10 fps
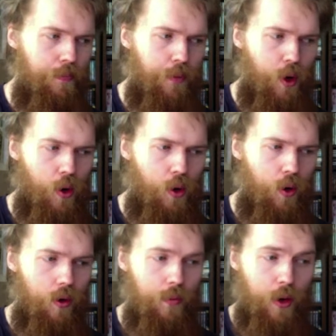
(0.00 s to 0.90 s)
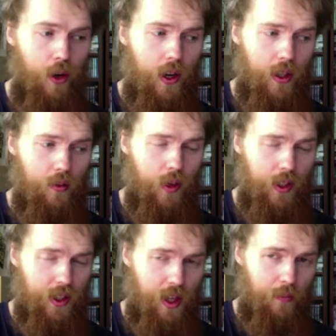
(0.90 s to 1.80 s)
product
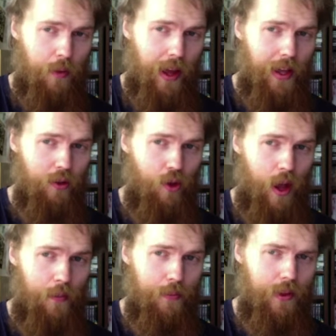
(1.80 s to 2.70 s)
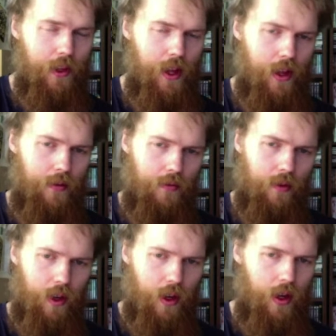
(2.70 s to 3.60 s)
will start playing to empty
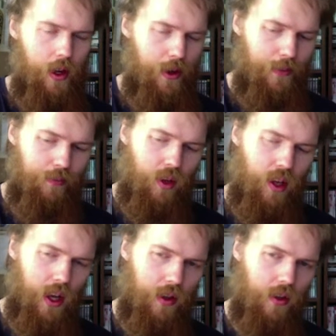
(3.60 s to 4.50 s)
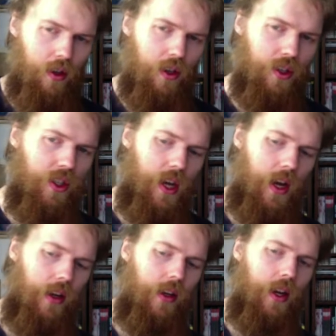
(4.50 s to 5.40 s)
theaters,
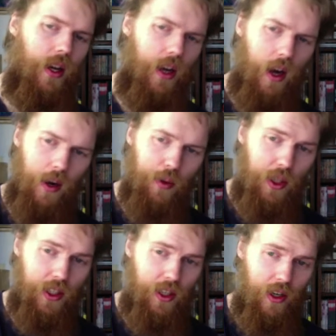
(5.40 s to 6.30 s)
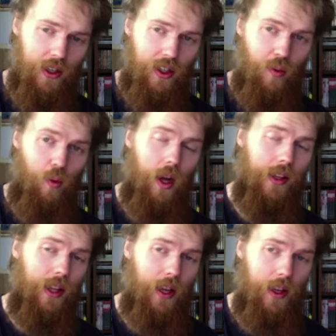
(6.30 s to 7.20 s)
and Hollywood doesn't understand why
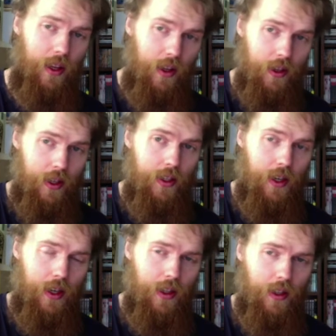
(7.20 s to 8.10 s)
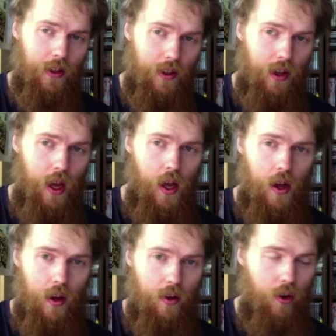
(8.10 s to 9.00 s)
they did anything
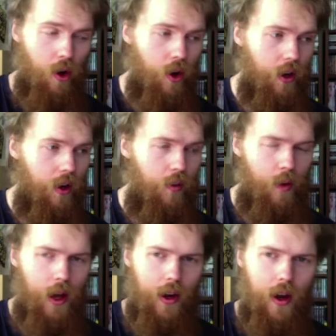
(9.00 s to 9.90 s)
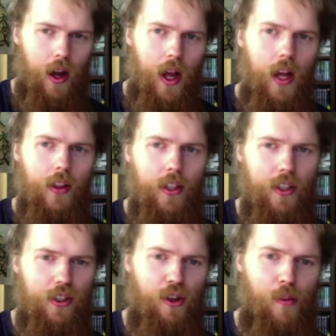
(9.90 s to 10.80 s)
wrong, where
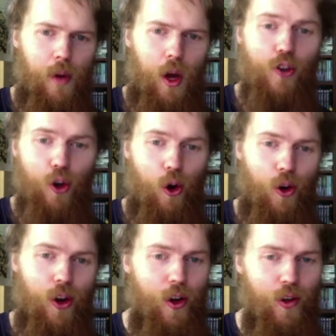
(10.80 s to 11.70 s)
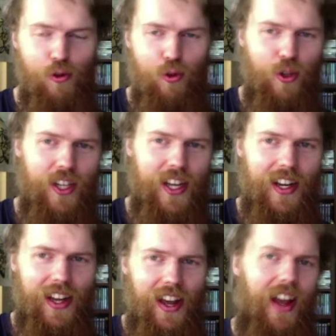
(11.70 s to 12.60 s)
there's some
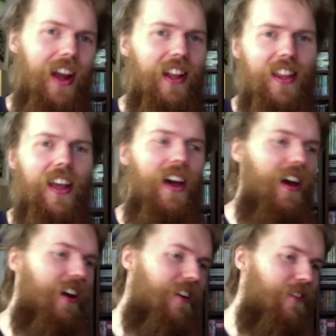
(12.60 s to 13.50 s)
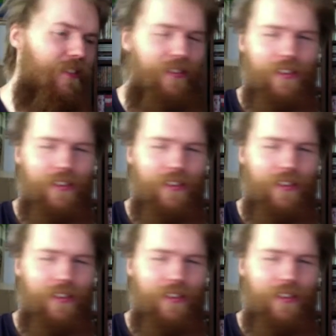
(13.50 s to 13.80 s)
non-Houdini there,